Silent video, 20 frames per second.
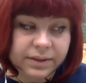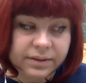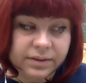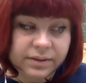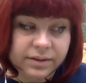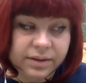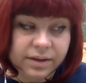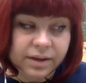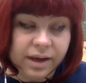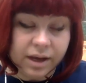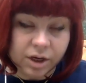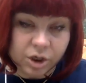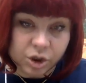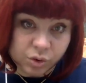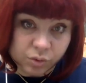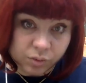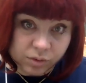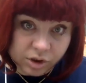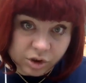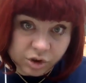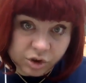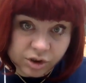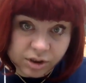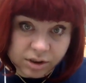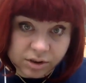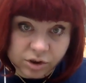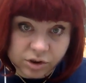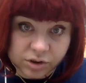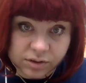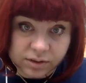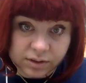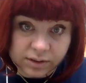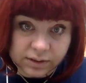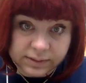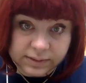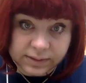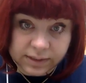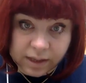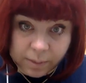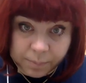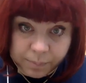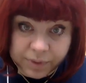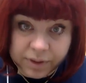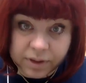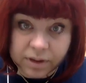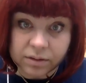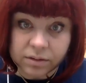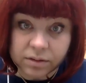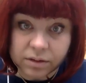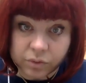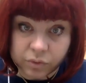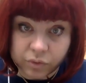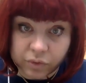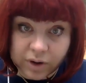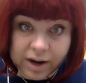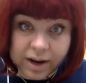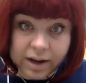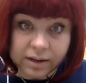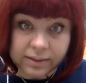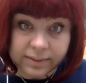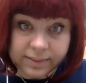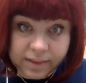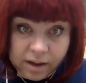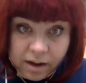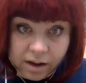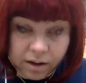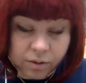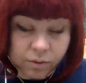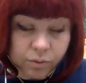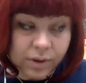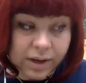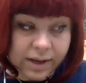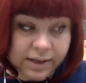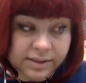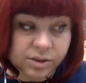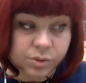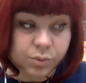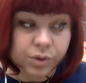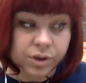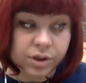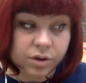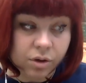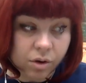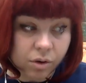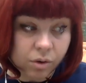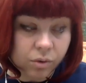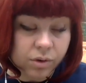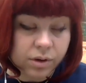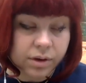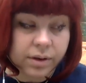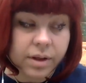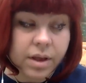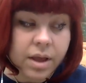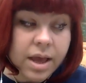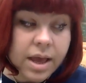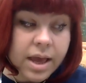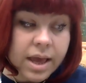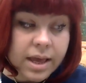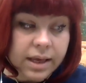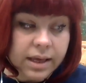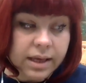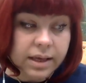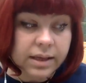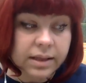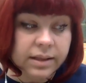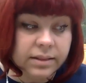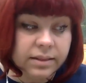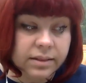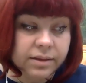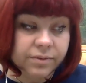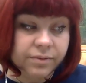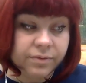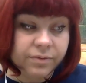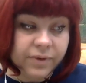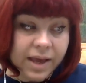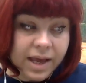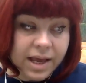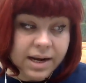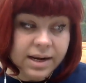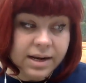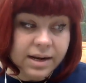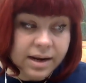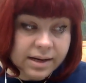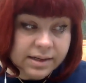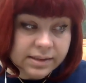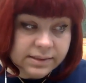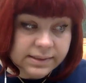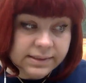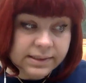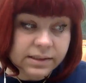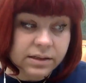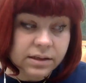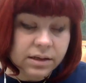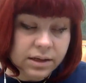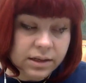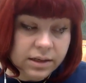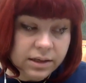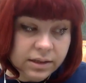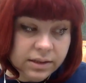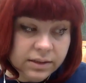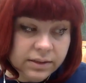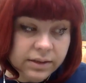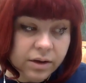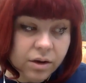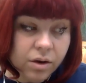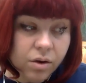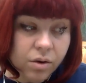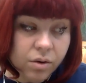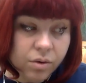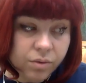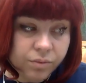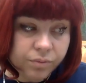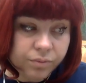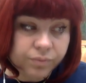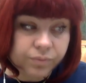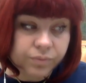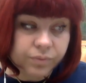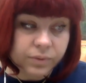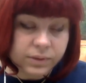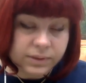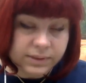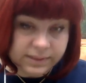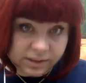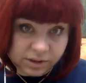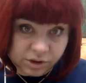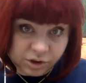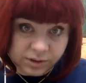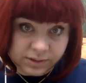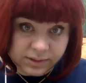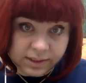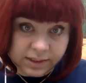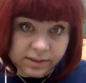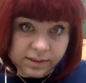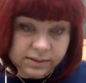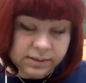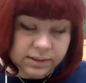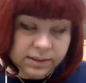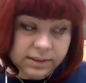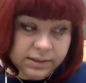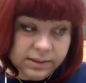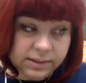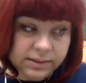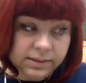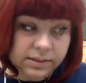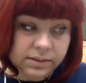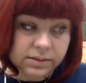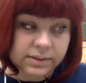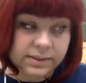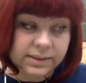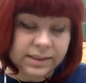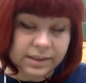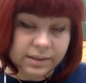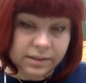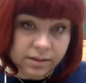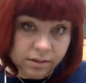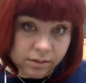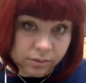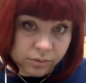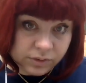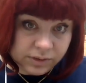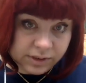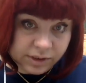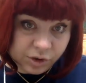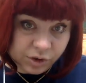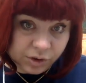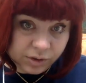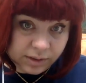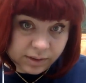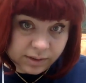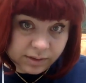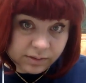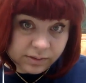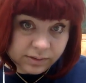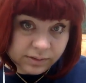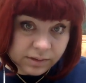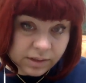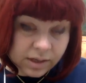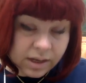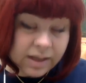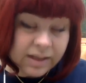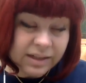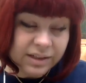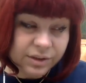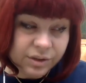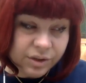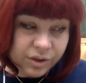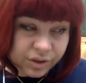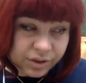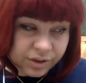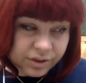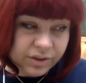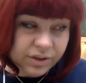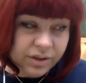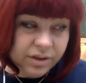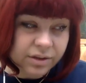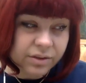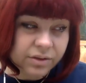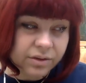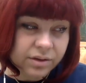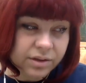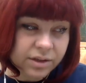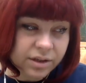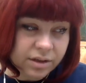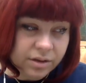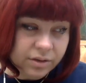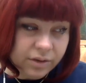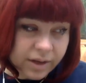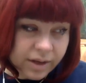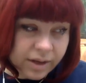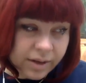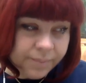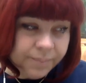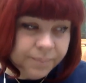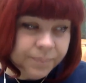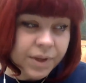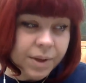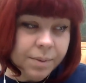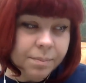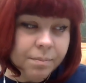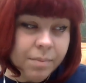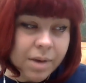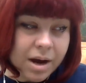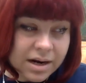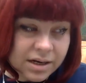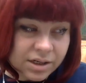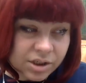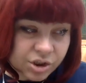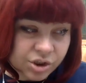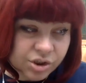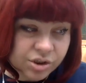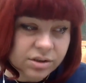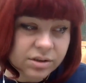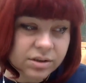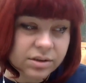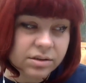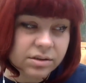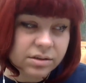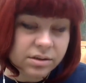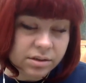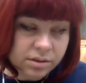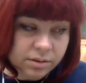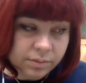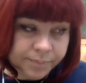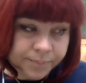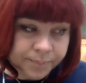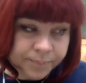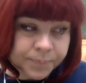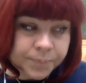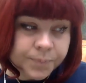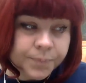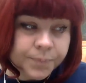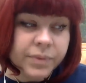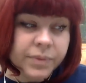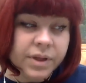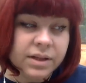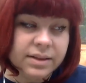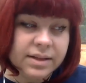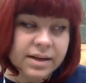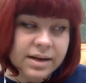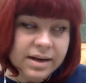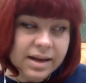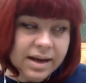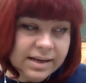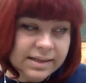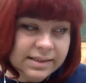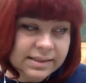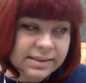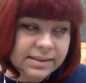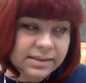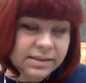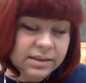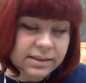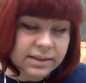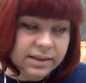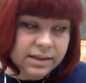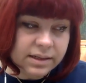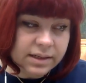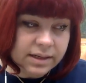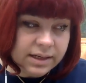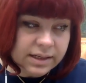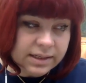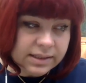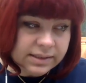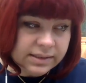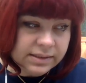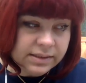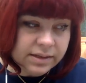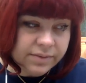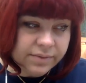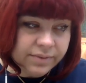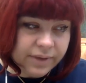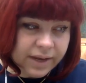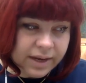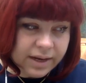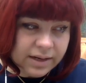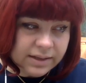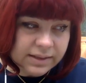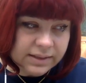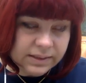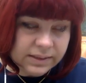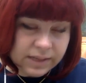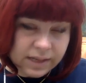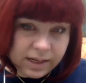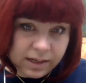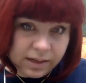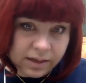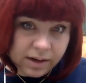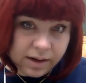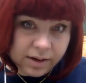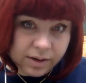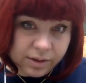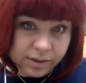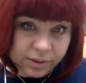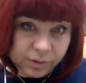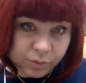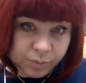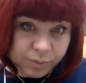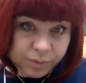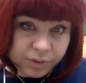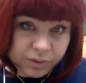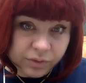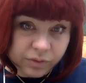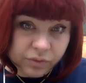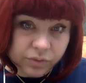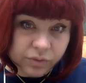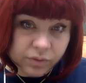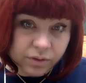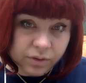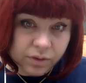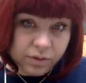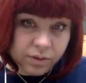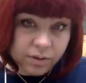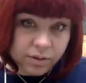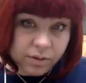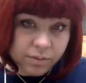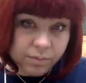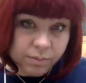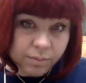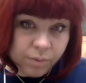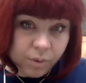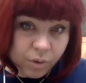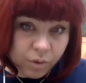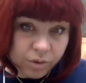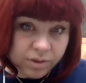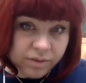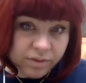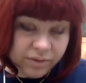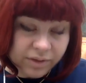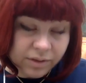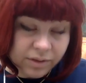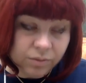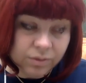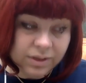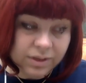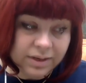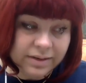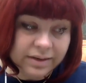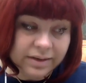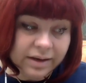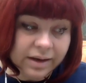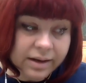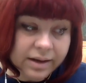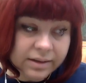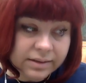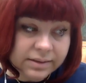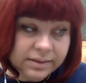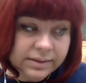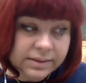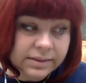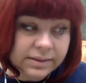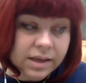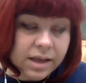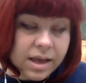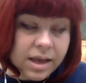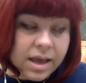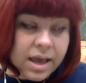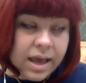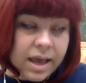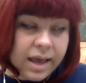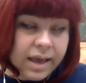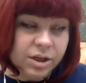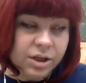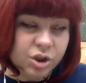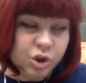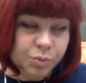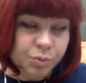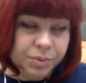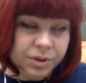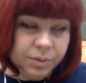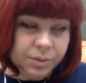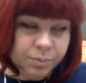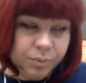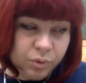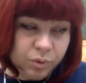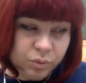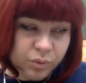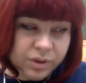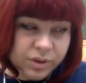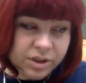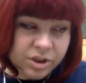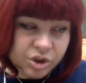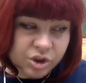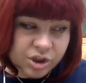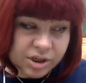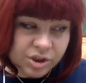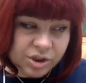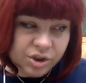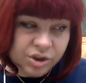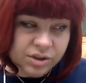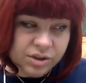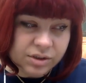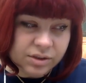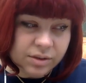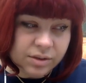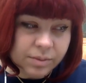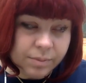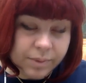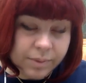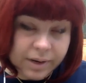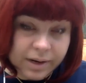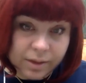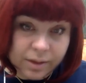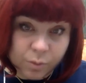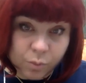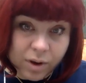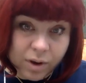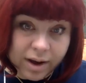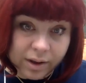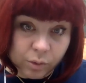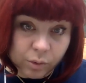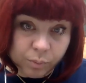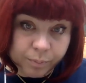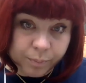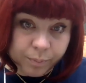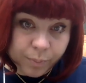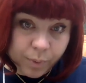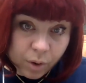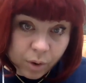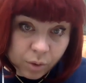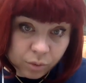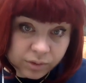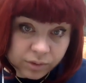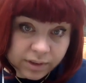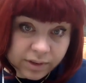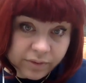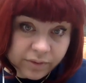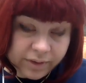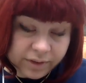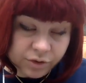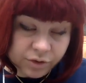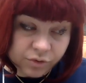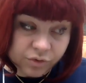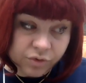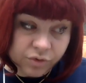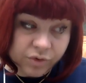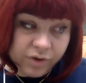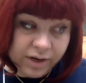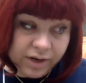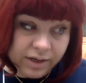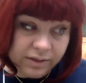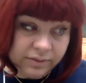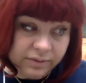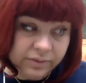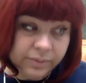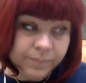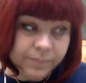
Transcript: the actual conjunction is happening right now as we talk, in the very last degree of Sagittarius. It is sidereal Sagittarius, 30th degree Martian term. The last degrees of any sign are a little bit more difficult than the others, and Jupiter-Pluto conjunction, while both are retrograde,